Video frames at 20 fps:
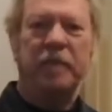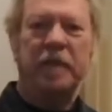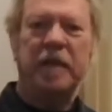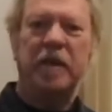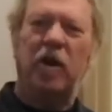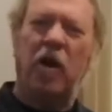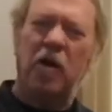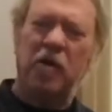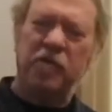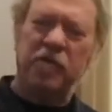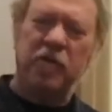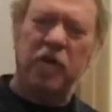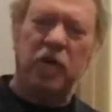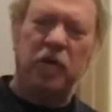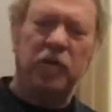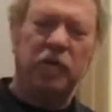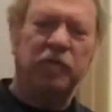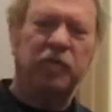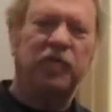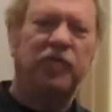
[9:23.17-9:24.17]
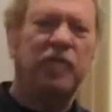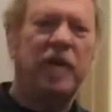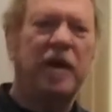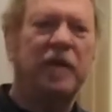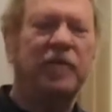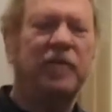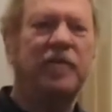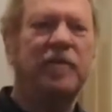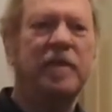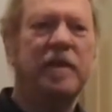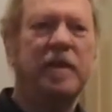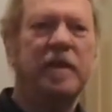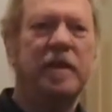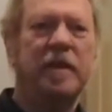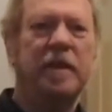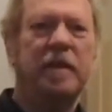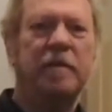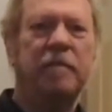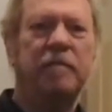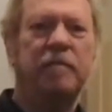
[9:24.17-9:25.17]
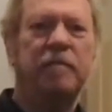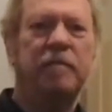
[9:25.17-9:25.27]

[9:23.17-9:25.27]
He also stressed the